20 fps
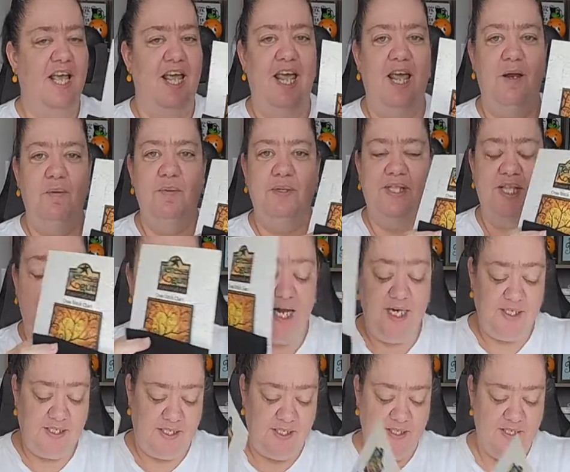And with
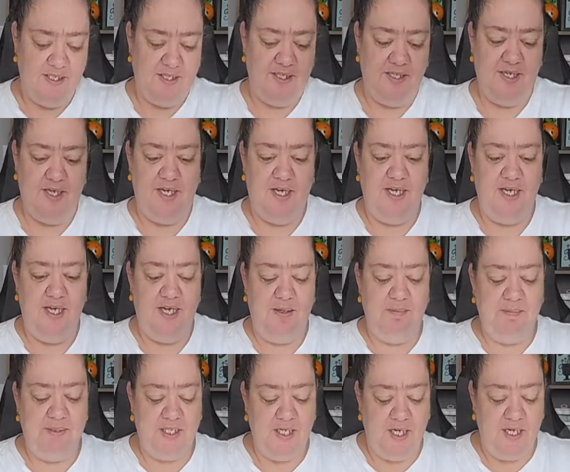that, I
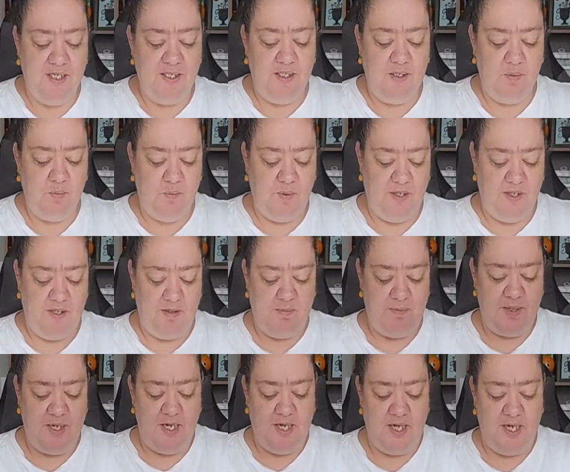am done with
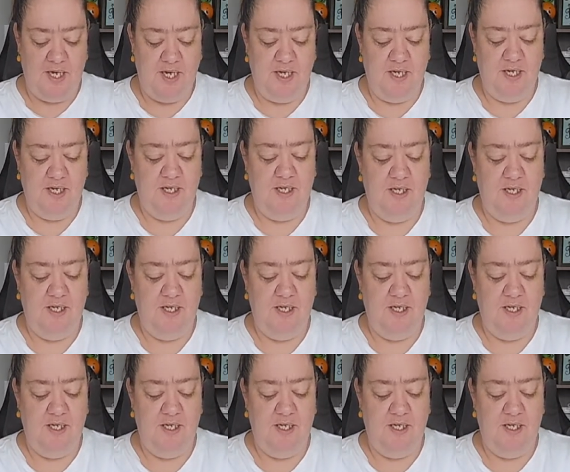my